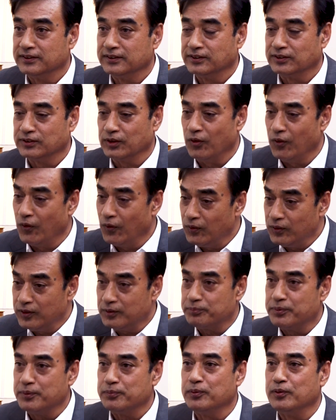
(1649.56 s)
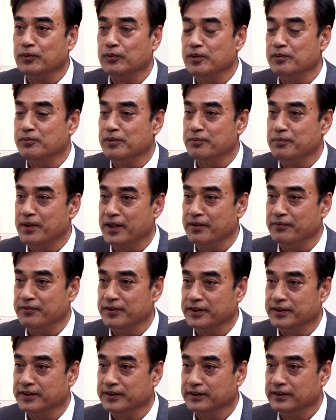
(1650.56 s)
So all the people will be
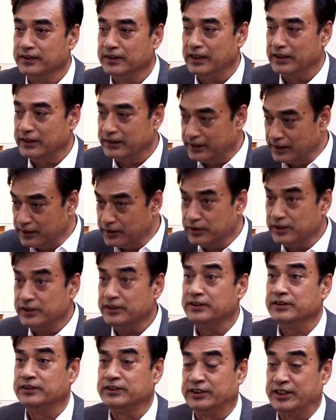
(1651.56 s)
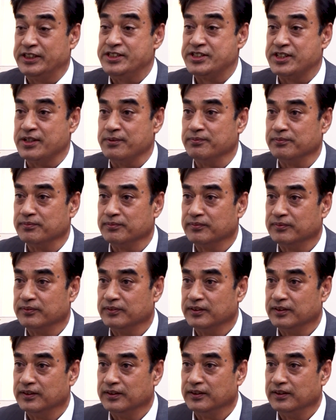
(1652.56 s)
benefit, and there is system.
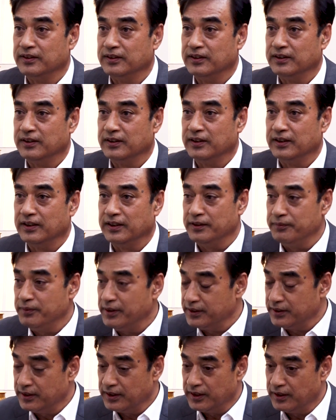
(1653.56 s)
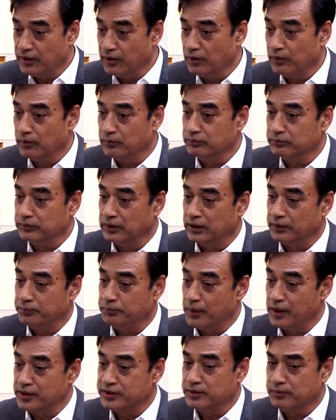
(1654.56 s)
Even
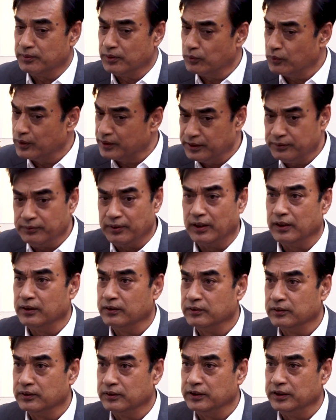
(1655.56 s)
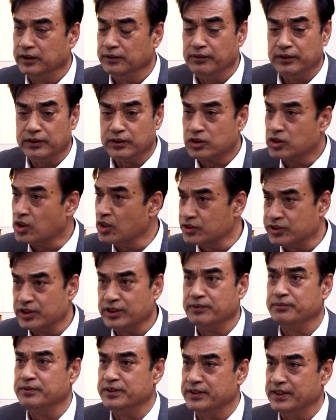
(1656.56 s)
possible whatever, even
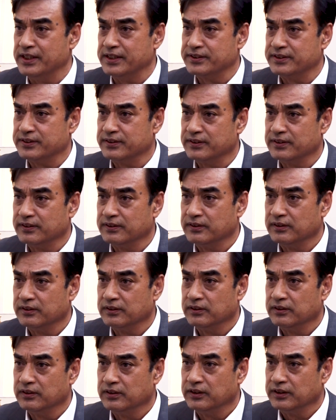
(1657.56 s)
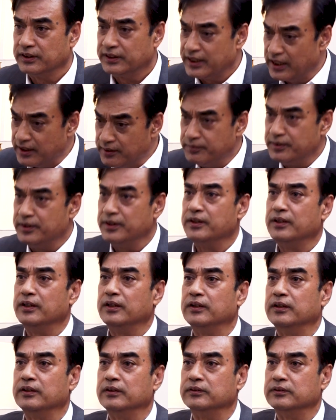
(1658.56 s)
grocery business can be
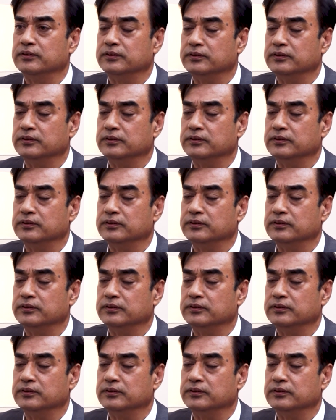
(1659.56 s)
a